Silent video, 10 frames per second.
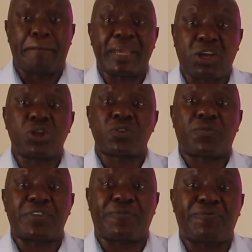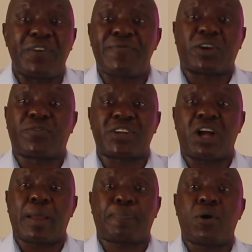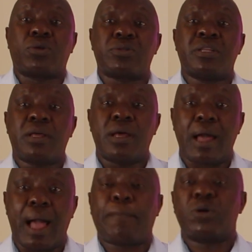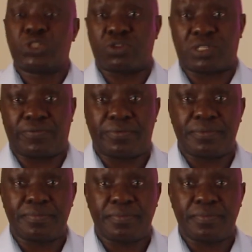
because of the favor of God upon Joseph.